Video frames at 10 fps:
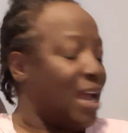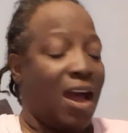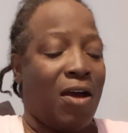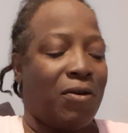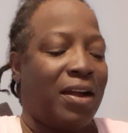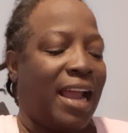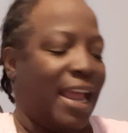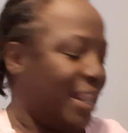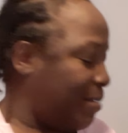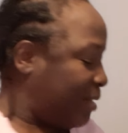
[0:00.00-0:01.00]
oh,
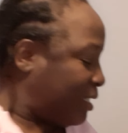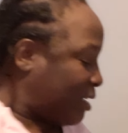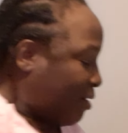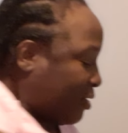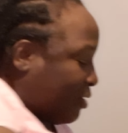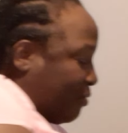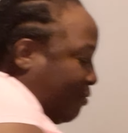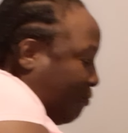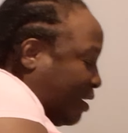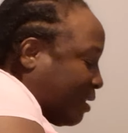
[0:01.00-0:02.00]
and let me show you
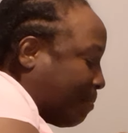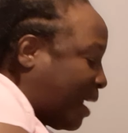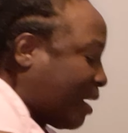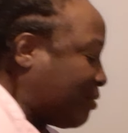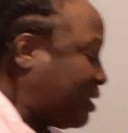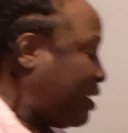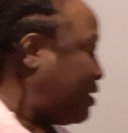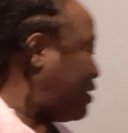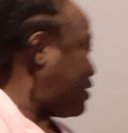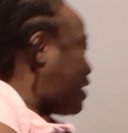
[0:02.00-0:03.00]
what the mango tea look